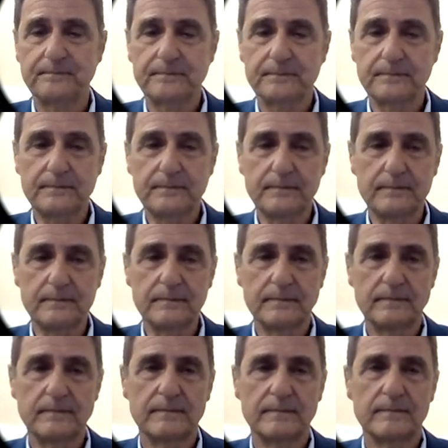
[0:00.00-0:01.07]

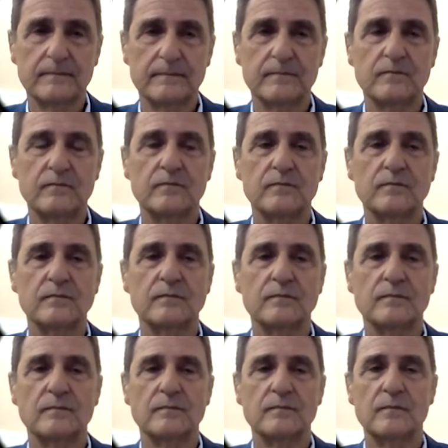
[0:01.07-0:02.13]

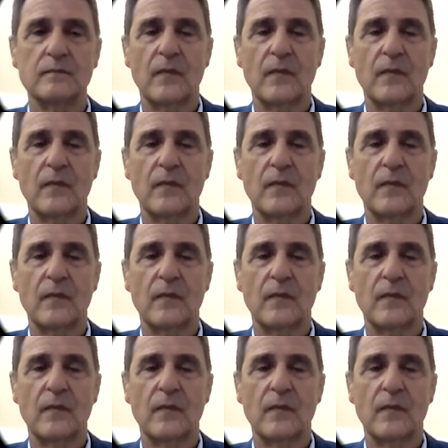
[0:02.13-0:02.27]
Nothing is said.